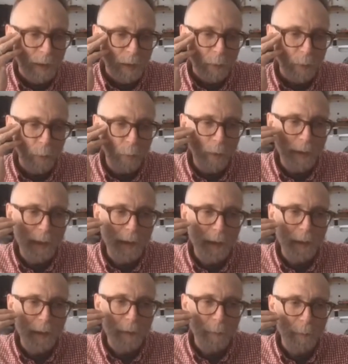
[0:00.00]

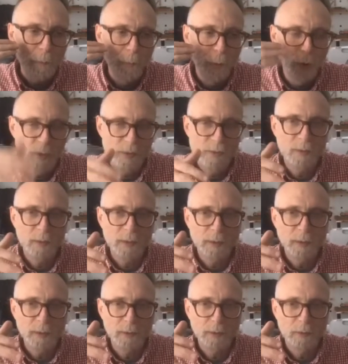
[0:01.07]
where
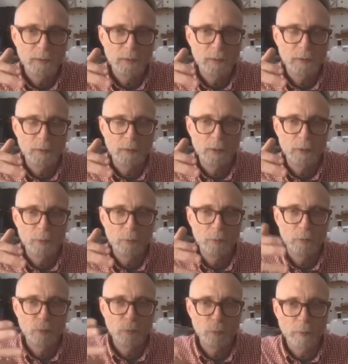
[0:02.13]
personally, you know,
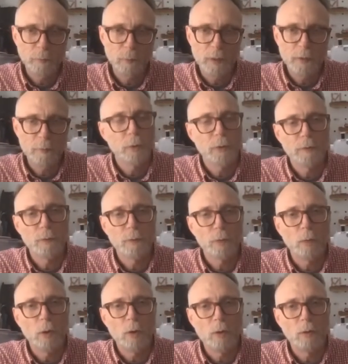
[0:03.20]
we might have put a foot
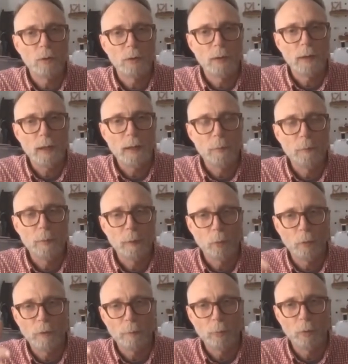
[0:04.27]
wrong, but
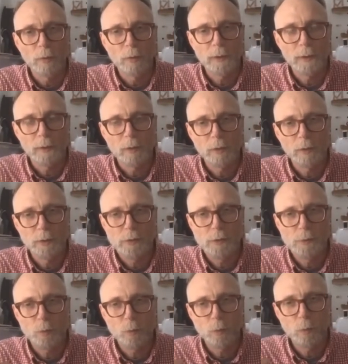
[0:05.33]
more importantly,
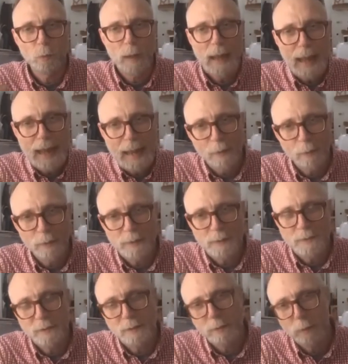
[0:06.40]
acknowledge how it
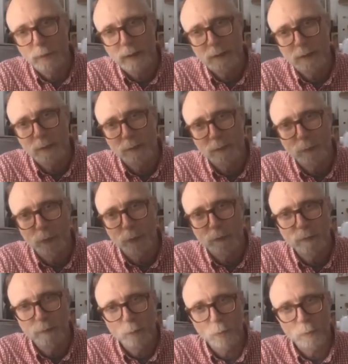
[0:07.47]
is that we can
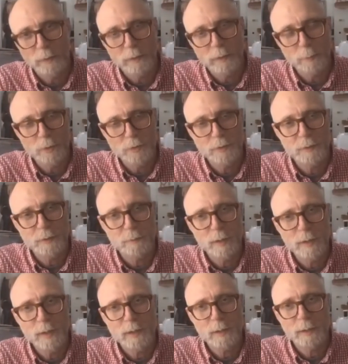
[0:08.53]
move forward in a positive
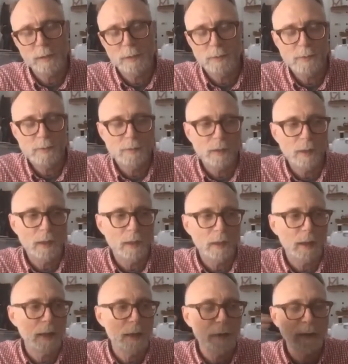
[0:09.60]
way. And
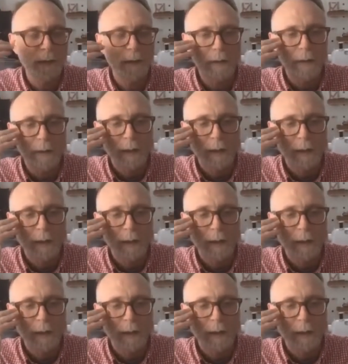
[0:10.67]
I think